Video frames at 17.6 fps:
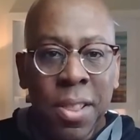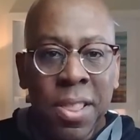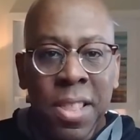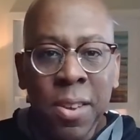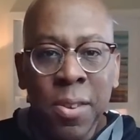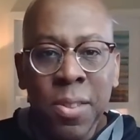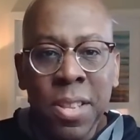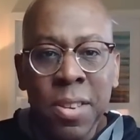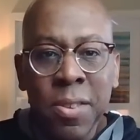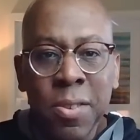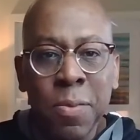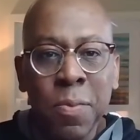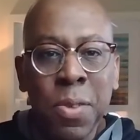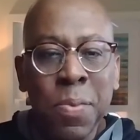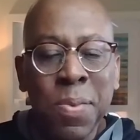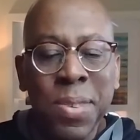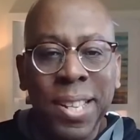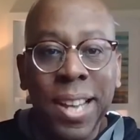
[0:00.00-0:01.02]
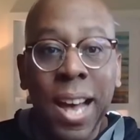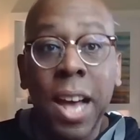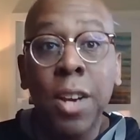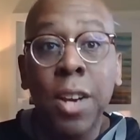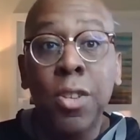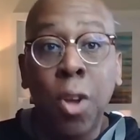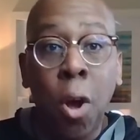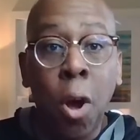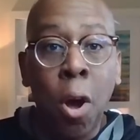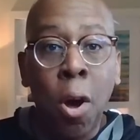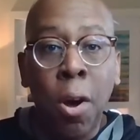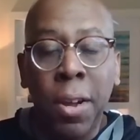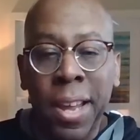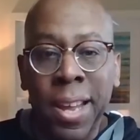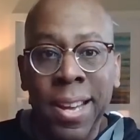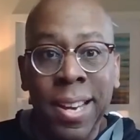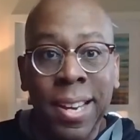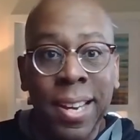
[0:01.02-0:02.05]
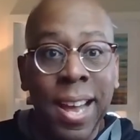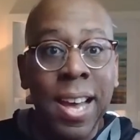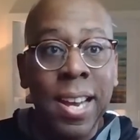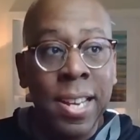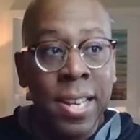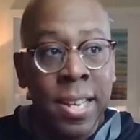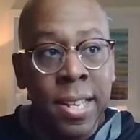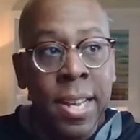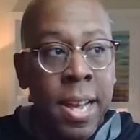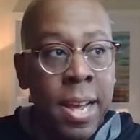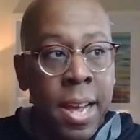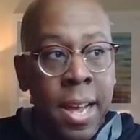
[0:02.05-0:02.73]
there was a lot of talk and a lot of